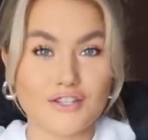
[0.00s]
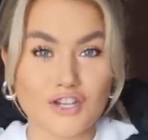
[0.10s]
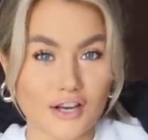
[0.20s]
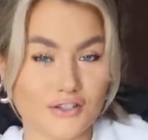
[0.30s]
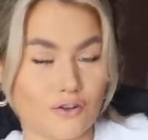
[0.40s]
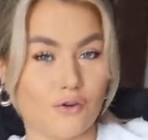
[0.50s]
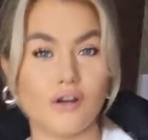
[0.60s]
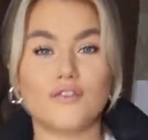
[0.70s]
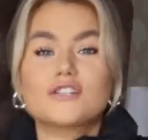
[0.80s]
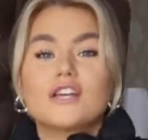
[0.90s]
these jackets are
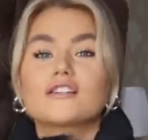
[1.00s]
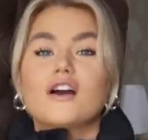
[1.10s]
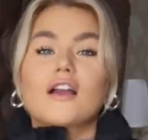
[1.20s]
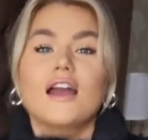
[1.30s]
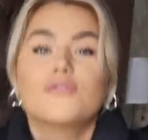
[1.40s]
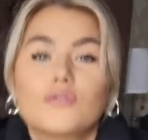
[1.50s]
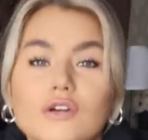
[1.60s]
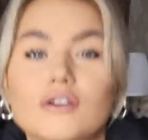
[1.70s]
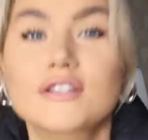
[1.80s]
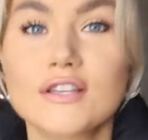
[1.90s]
all over TikTok. Everyone
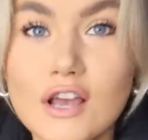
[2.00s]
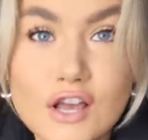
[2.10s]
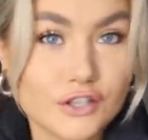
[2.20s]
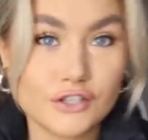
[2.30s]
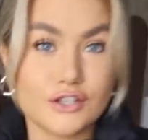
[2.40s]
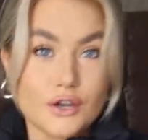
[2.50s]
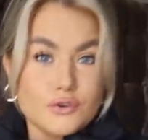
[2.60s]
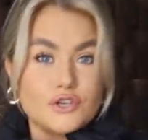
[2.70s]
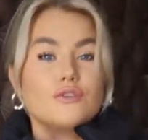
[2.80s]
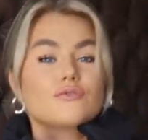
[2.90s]
looks so
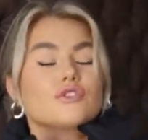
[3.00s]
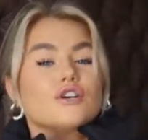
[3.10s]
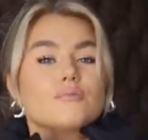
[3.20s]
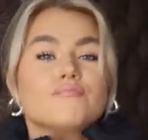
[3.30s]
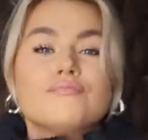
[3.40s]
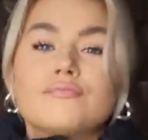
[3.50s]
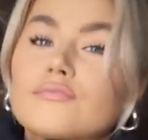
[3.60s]
cute in them.